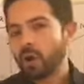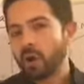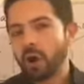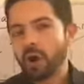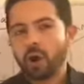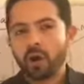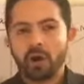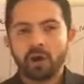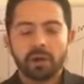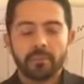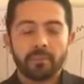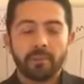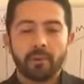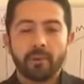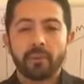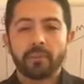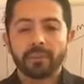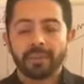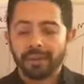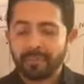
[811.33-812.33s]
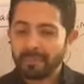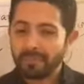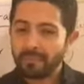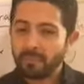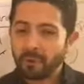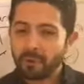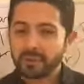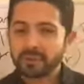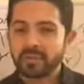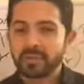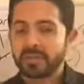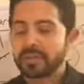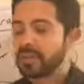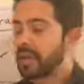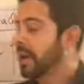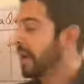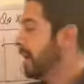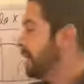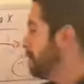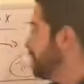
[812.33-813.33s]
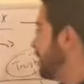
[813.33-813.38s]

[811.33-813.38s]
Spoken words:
hard and blah, blah, blah. But most of the time,